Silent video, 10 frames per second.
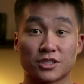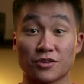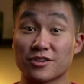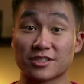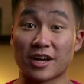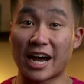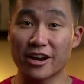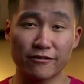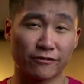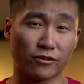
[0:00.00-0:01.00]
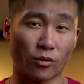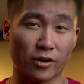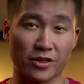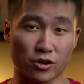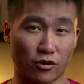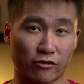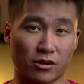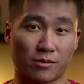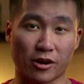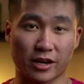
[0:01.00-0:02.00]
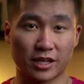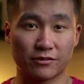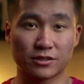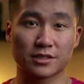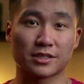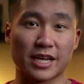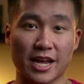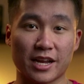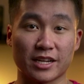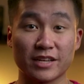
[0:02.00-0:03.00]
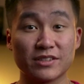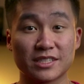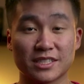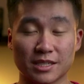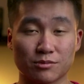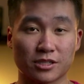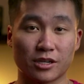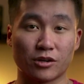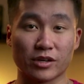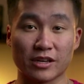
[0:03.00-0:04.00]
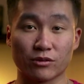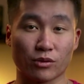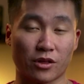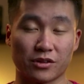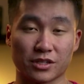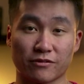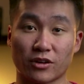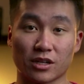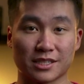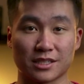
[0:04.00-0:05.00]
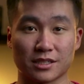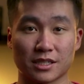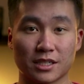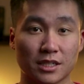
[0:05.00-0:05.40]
So there's a higher floor in the overall market levels, and it even seems so even with all this volatility.